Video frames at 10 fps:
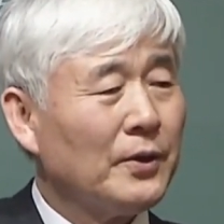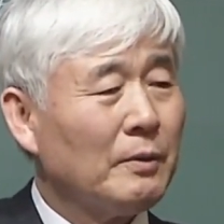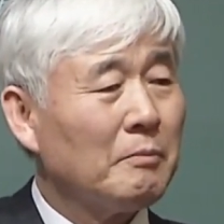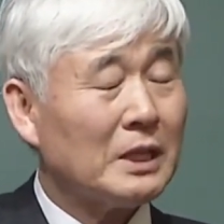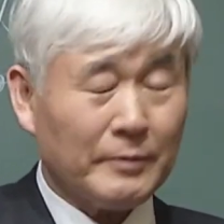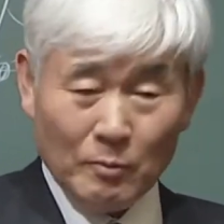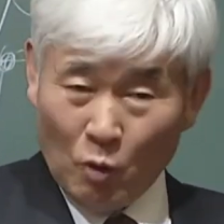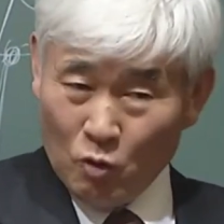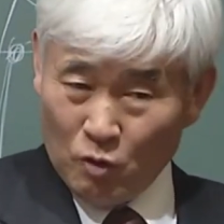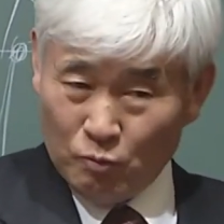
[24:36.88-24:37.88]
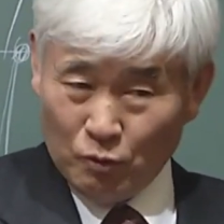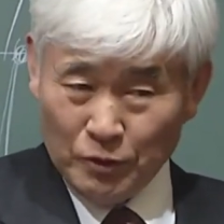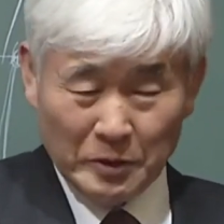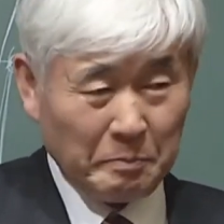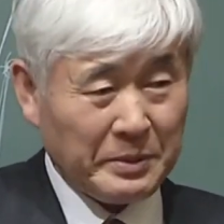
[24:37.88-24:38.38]
Last, we have
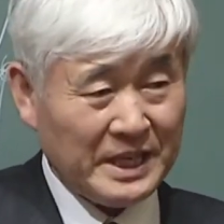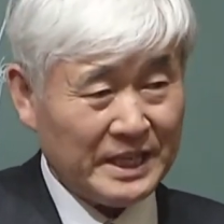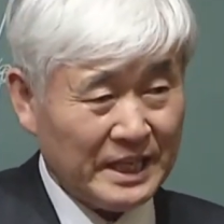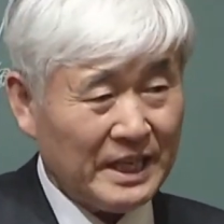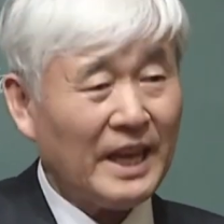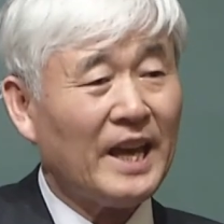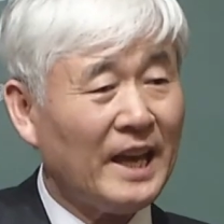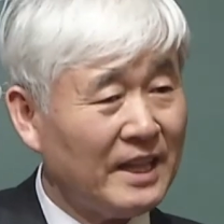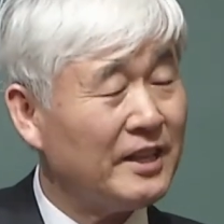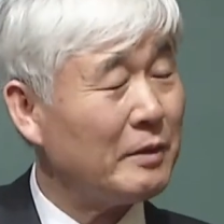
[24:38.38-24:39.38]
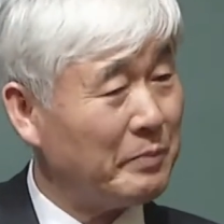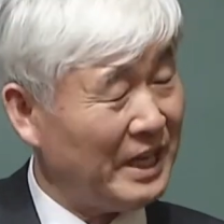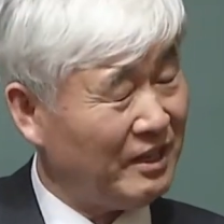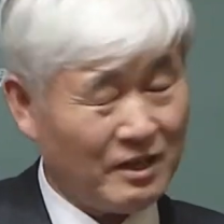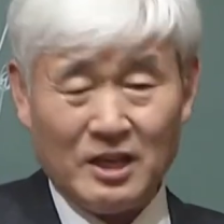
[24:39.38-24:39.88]
busy hands and feet,
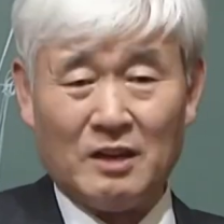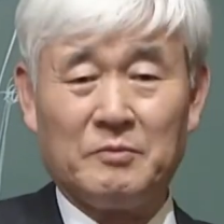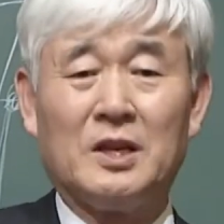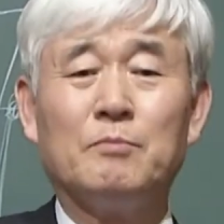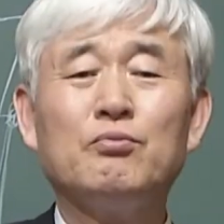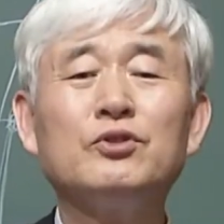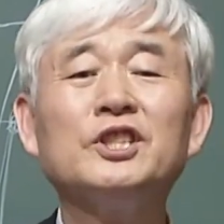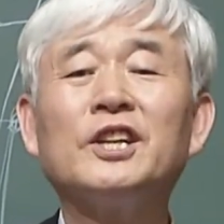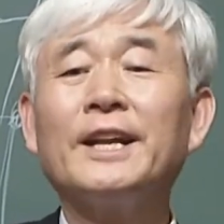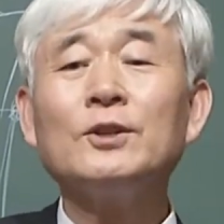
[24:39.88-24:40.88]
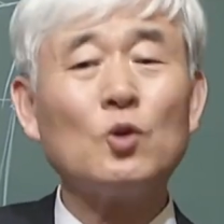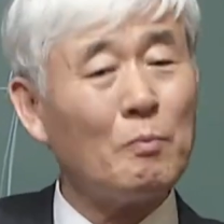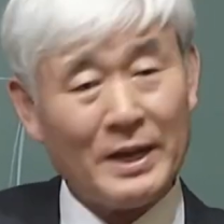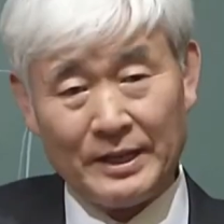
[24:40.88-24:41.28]
which means being diligent.